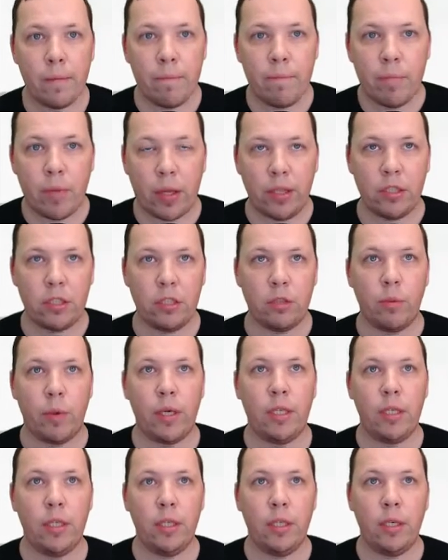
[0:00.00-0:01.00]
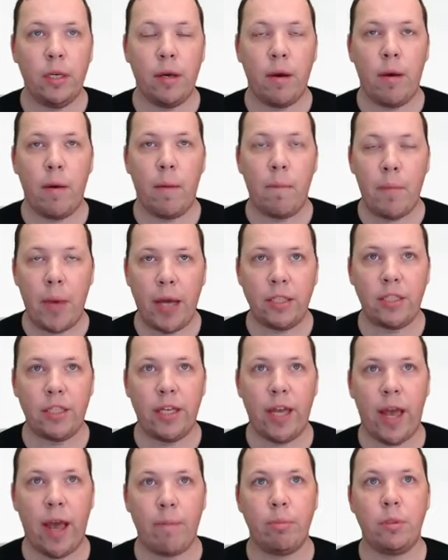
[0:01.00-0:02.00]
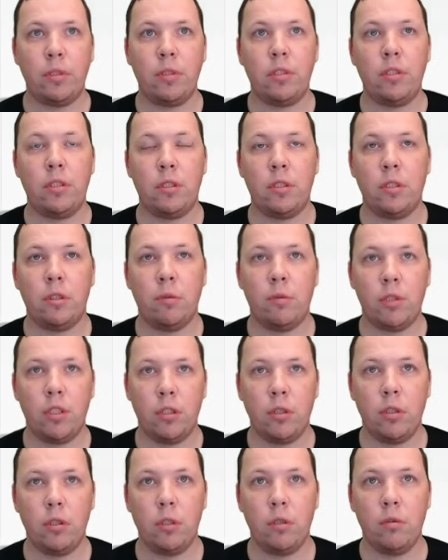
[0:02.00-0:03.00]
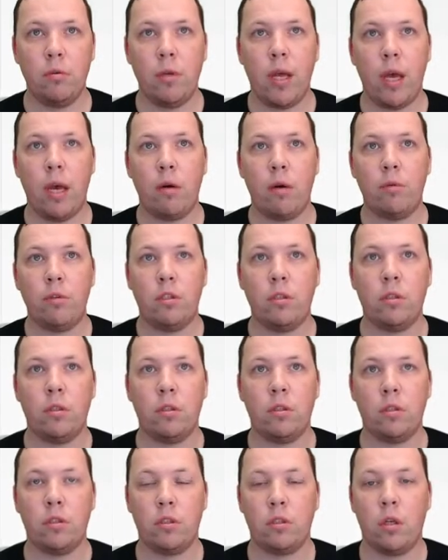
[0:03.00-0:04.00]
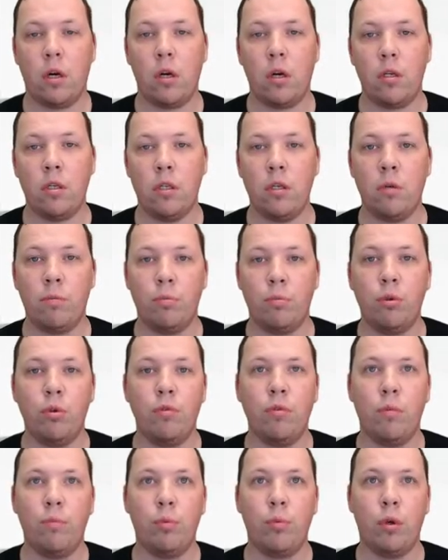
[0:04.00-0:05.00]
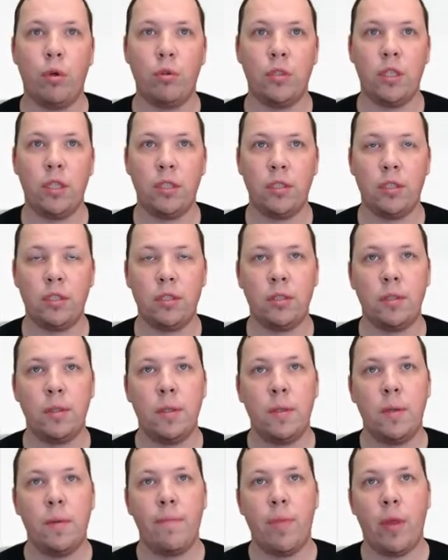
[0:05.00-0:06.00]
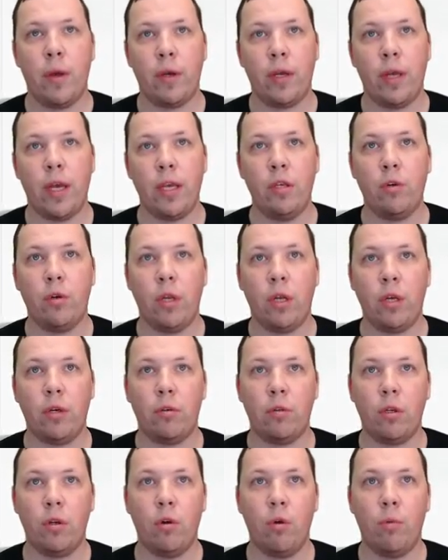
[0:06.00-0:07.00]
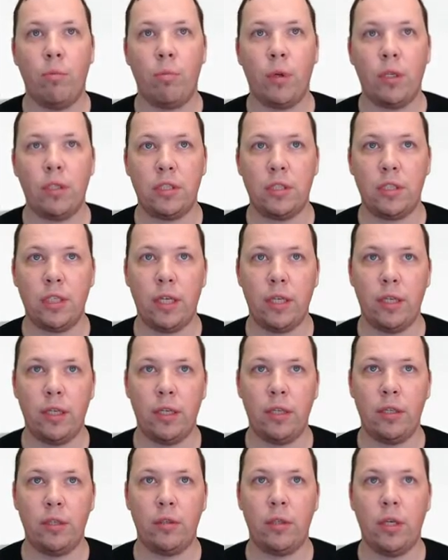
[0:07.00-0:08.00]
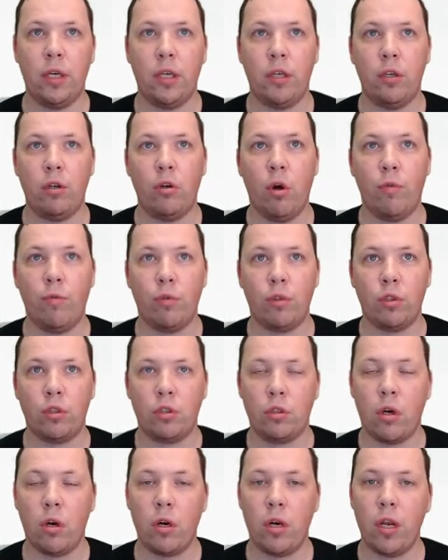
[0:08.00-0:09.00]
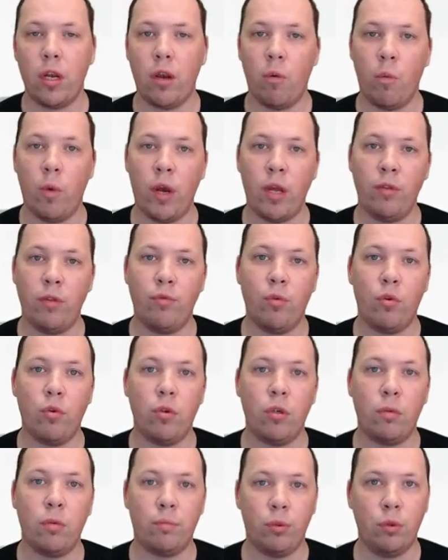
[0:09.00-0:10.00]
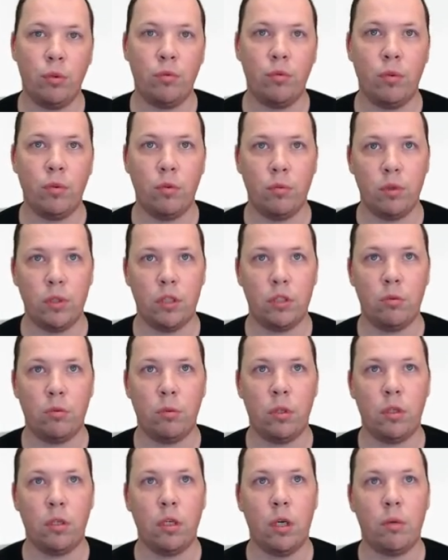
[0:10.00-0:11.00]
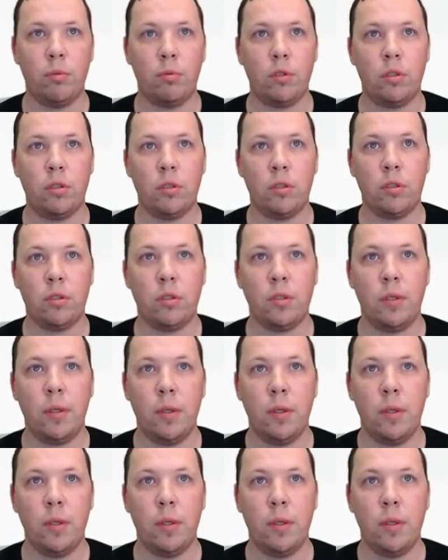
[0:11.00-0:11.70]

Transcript: Now, this is where the magic happens. What you're going to do now is you're going to start the approval process. Again, you click on the little plus sign here, and you go for start and wait for an approval, which is one of the options.